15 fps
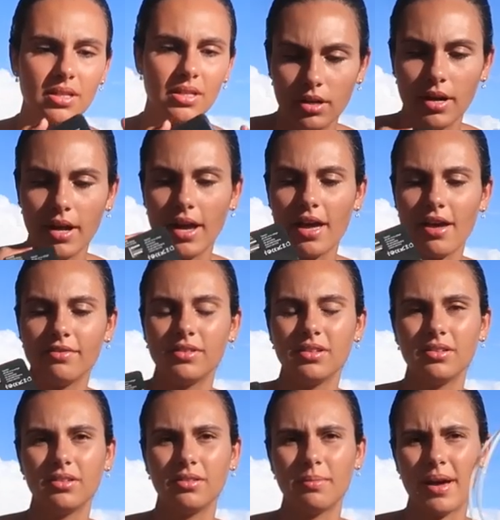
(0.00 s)
Here I have
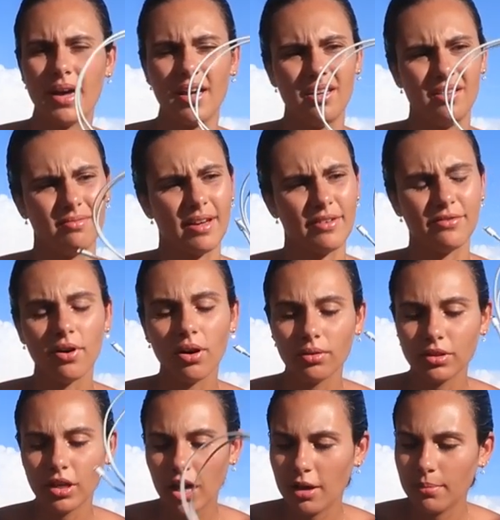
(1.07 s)
the, my, my
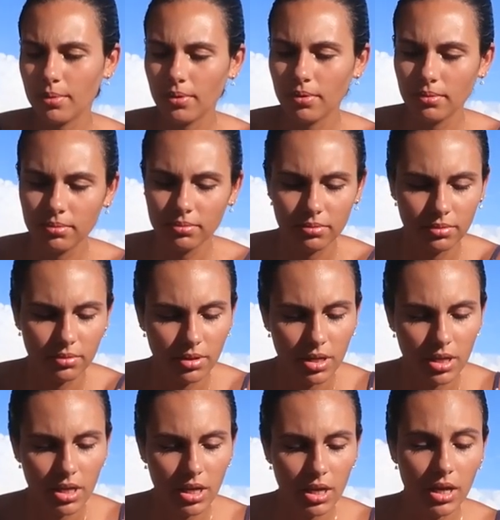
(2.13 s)
phone cable,
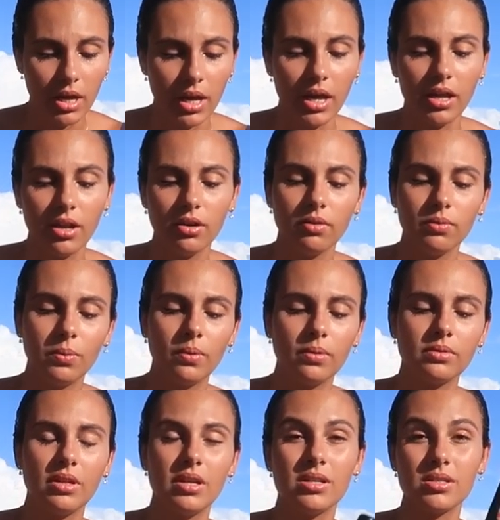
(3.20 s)
and
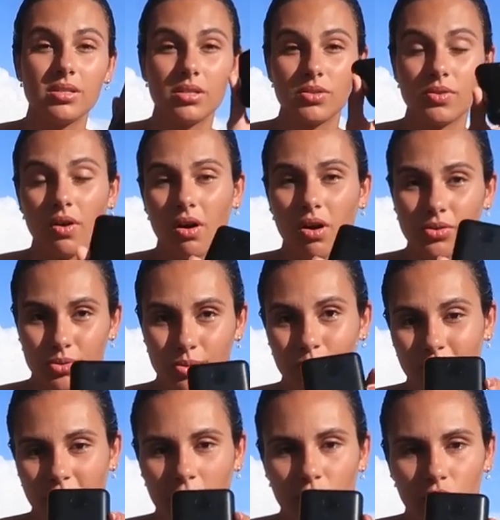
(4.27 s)
this is also
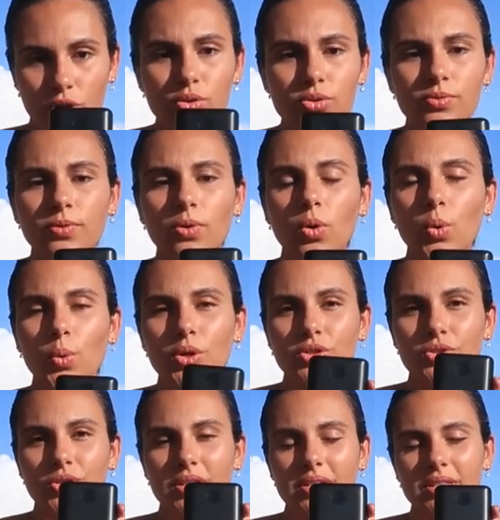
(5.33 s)
very useful,
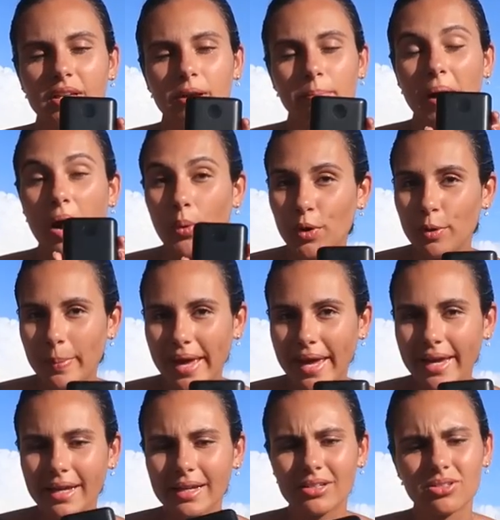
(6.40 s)
which is a power
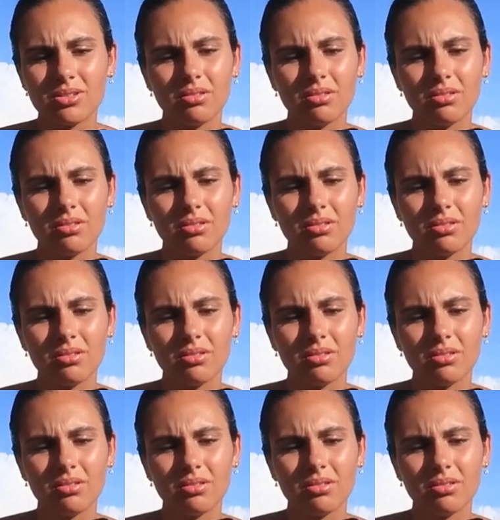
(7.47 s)
bank.